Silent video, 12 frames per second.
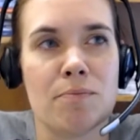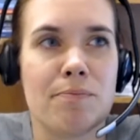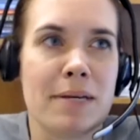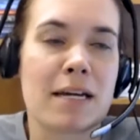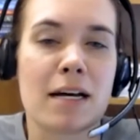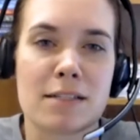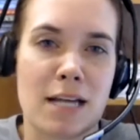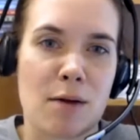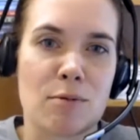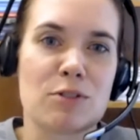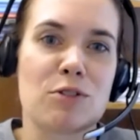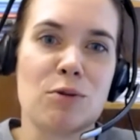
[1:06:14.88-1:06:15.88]
because I
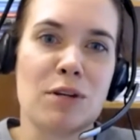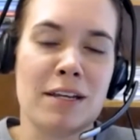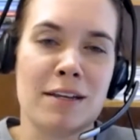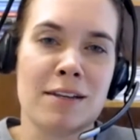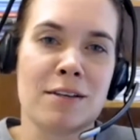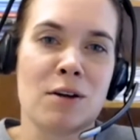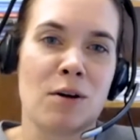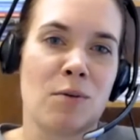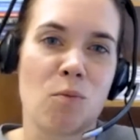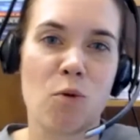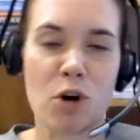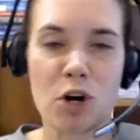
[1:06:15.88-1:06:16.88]
was doing
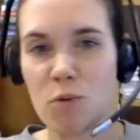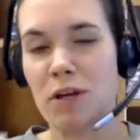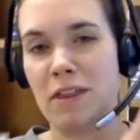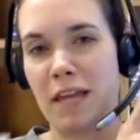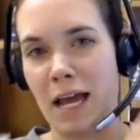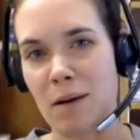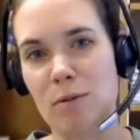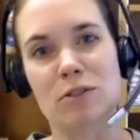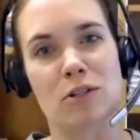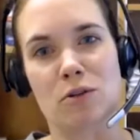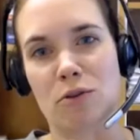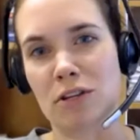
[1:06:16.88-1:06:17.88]
work with animals
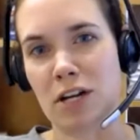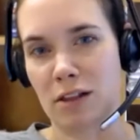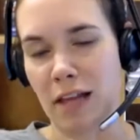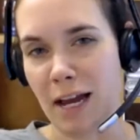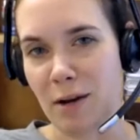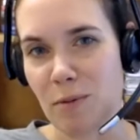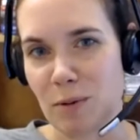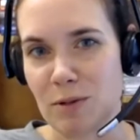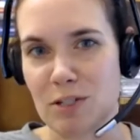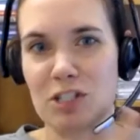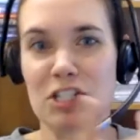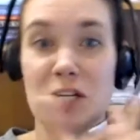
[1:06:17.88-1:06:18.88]
in North Carolina, we would
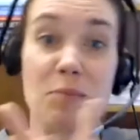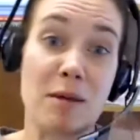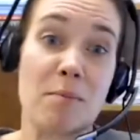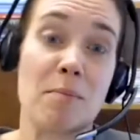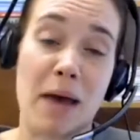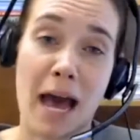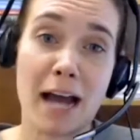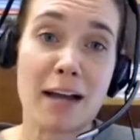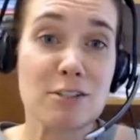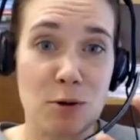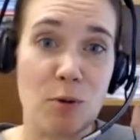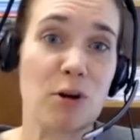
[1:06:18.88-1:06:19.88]
ship them back
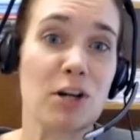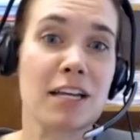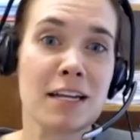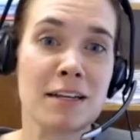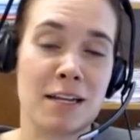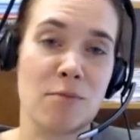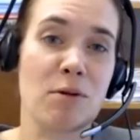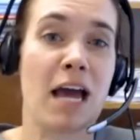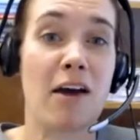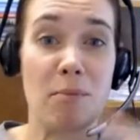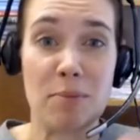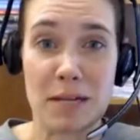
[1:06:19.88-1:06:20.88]
to Oregon and we
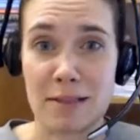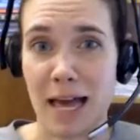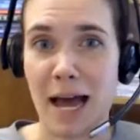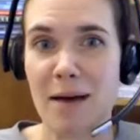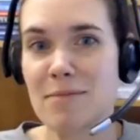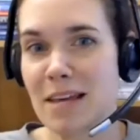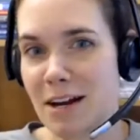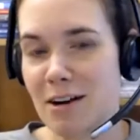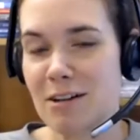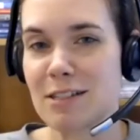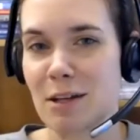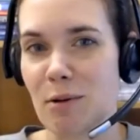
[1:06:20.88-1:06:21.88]
had a big lab there.
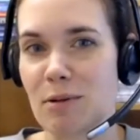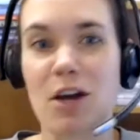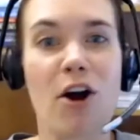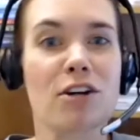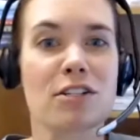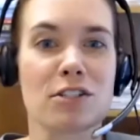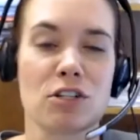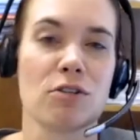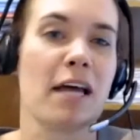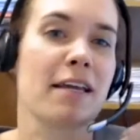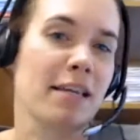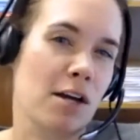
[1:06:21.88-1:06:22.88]
So it was hard to do
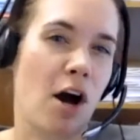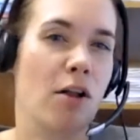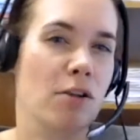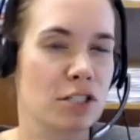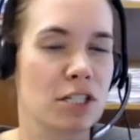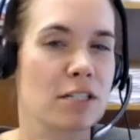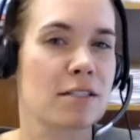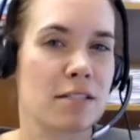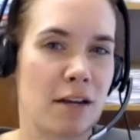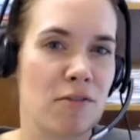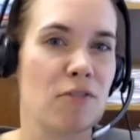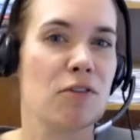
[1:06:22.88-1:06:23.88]
like ecology
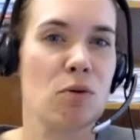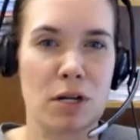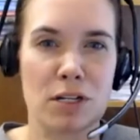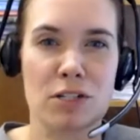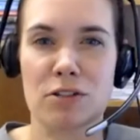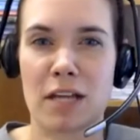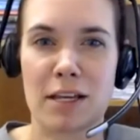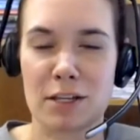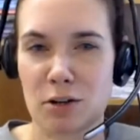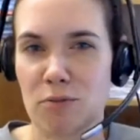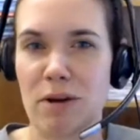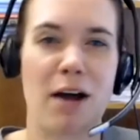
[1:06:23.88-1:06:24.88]
stuff if you wanted to do that
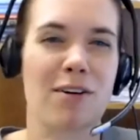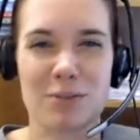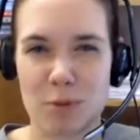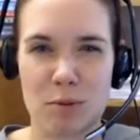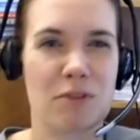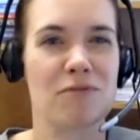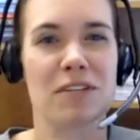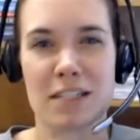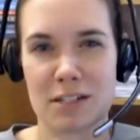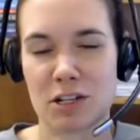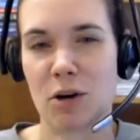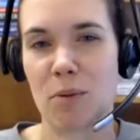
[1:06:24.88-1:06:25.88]
year round because we would have needed
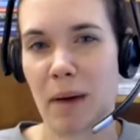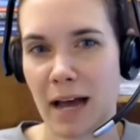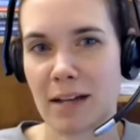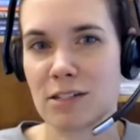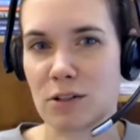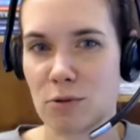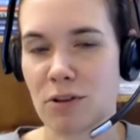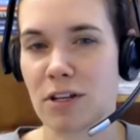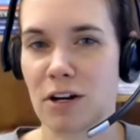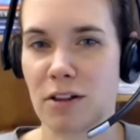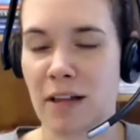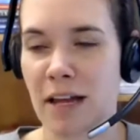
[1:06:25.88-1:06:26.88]
to go back to North
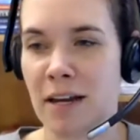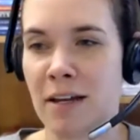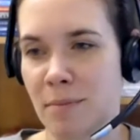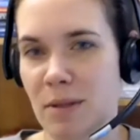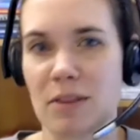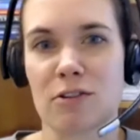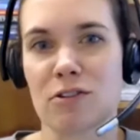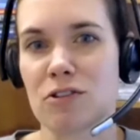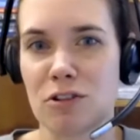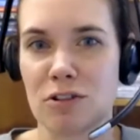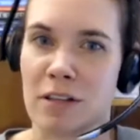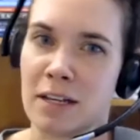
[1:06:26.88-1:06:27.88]
Carolina. But there's
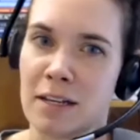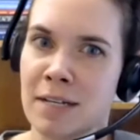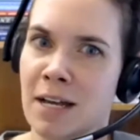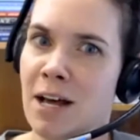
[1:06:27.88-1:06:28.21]
certainly